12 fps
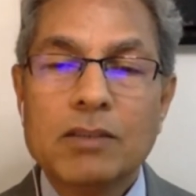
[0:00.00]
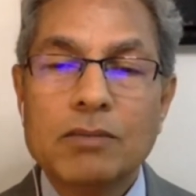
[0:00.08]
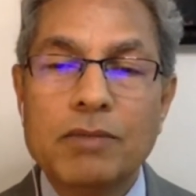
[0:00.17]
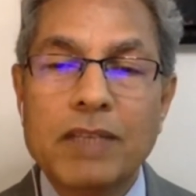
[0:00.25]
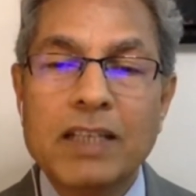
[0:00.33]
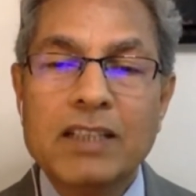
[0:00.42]

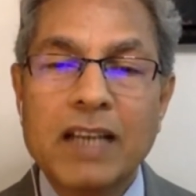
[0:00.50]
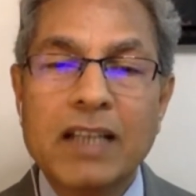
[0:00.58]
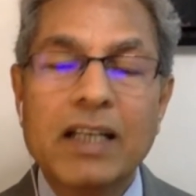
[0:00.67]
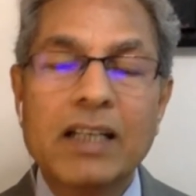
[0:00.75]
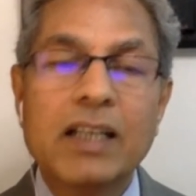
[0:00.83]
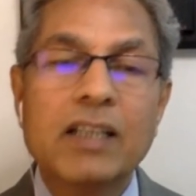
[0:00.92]
Will
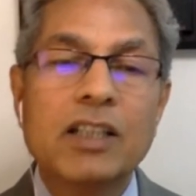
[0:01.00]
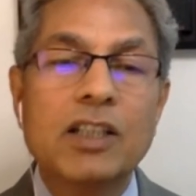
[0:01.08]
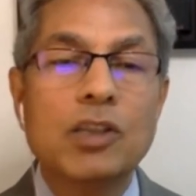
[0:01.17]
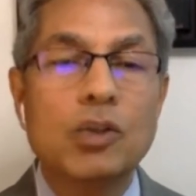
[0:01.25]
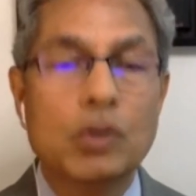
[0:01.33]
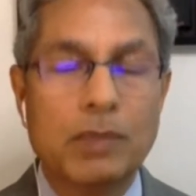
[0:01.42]
China
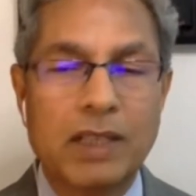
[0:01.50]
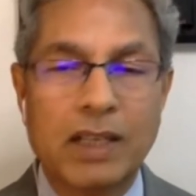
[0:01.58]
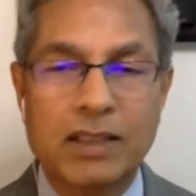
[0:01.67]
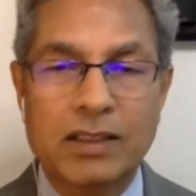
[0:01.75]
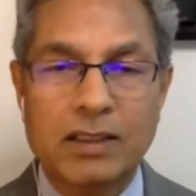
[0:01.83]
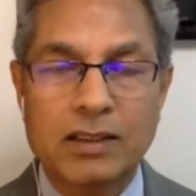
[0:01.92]
continue to be
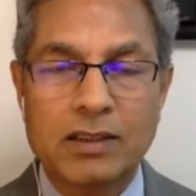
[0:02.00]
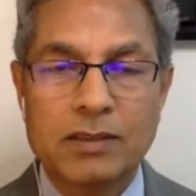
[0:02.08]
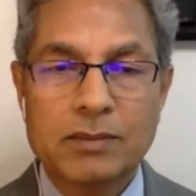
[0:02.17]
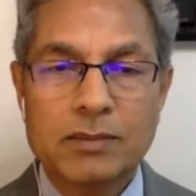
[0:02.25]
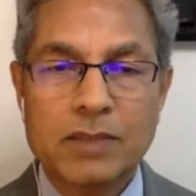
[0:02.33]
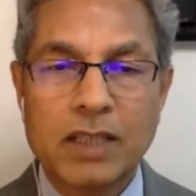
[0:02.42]
reluctant?
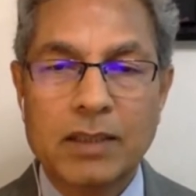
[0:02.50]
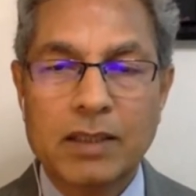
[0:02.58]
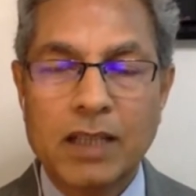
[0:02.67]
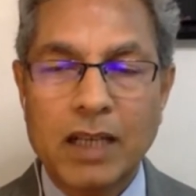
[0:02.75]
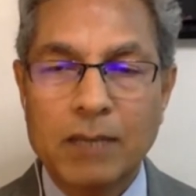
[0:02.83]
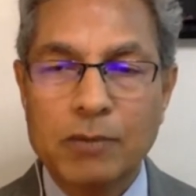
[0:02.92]
And
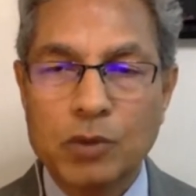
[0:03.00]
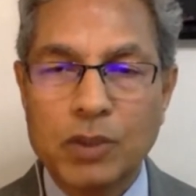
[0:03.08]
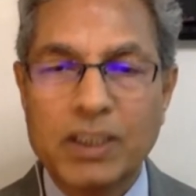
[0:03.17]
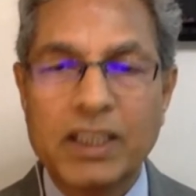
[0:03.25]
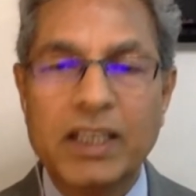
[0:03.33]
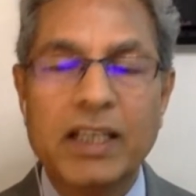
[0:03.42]
I'm
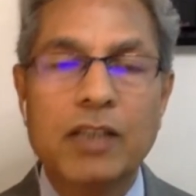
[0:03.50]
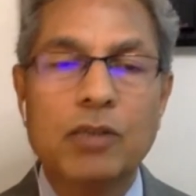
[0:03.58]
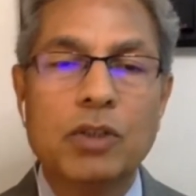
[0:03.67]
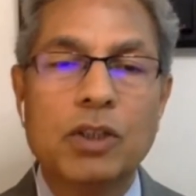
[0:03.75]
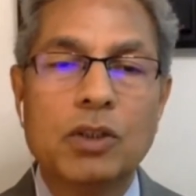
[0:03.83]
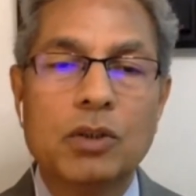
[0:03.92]
quickly
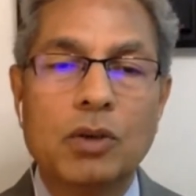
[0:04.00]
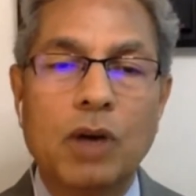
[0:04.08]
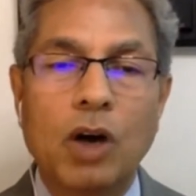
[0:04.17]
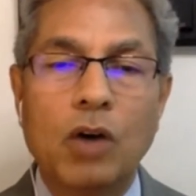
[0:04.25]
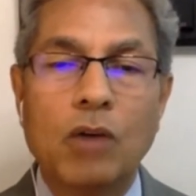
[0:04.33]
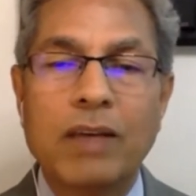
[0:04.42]
alluding to
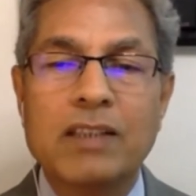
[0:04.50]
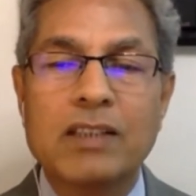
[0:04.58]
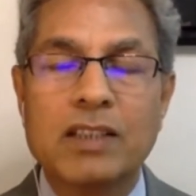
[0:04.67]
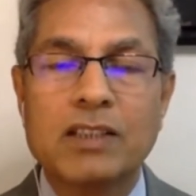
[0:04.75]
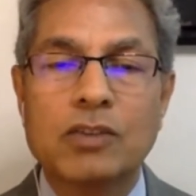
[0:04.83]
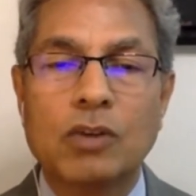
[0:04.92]
how
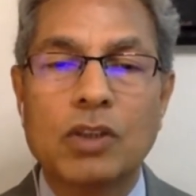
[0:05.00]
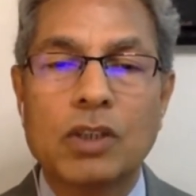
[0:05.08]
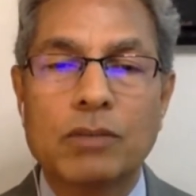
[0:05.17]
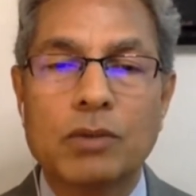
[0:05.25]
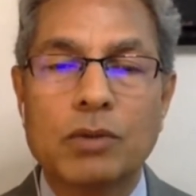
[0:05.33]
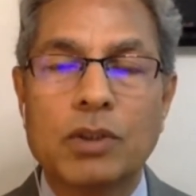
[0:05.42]
West is
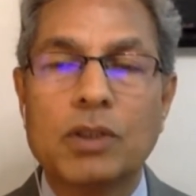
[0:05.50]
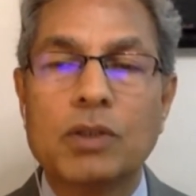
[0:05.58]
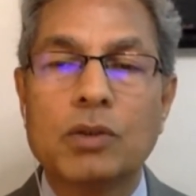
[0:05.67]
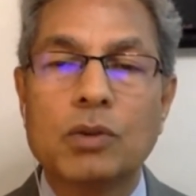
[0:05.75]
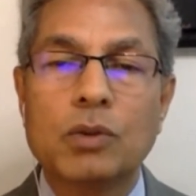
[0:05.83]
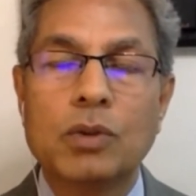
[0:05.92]

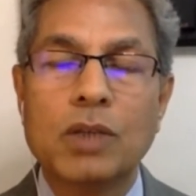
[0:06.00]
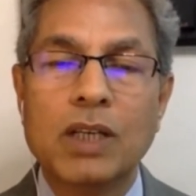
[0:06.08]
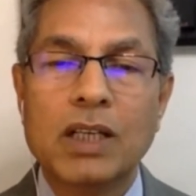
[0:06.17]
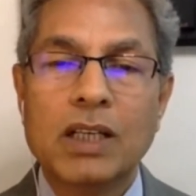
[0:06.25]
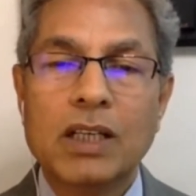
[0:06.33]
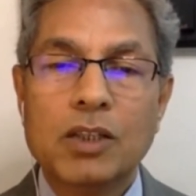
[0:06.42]
contributing to
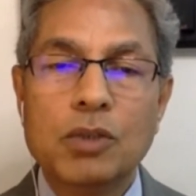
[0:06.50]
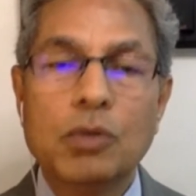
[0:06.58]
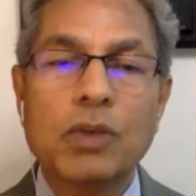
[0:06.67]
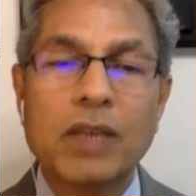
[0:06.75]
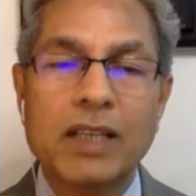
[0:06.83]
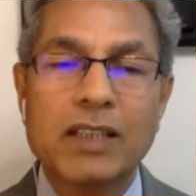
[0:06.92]

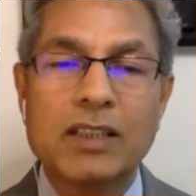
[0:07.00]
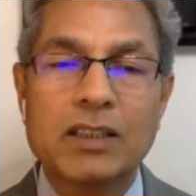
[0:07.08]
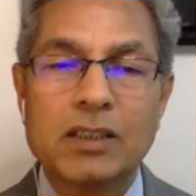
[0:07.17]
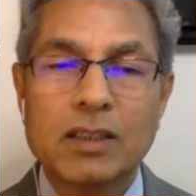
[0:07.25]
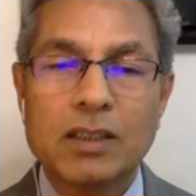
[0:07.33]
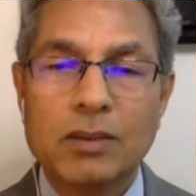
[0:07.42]

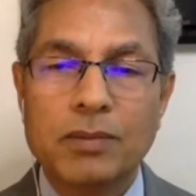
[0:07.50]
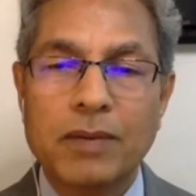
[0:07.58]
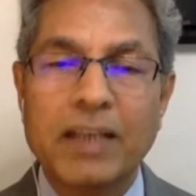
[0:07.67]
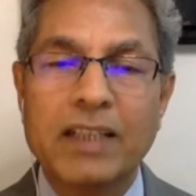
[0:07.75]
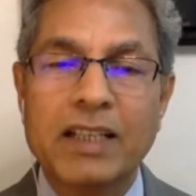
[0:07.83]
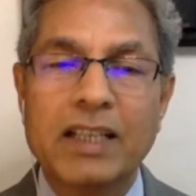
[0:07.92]
Ukraine's
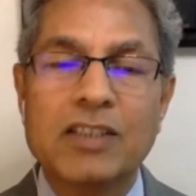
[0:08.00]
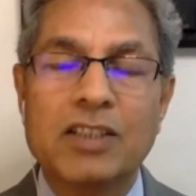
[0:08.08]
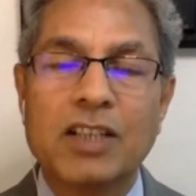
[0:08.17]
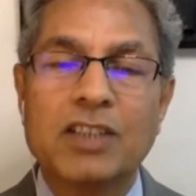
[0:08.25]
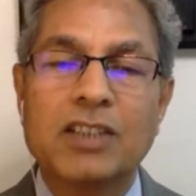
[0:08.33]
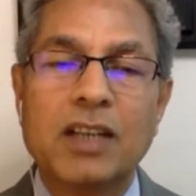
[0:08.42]
fight
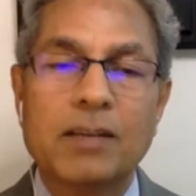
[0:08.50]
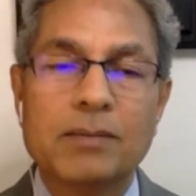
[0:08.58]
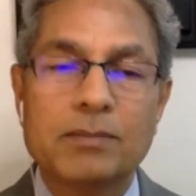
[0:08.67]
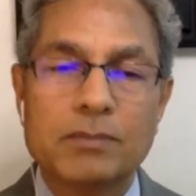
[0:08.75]
against Russia.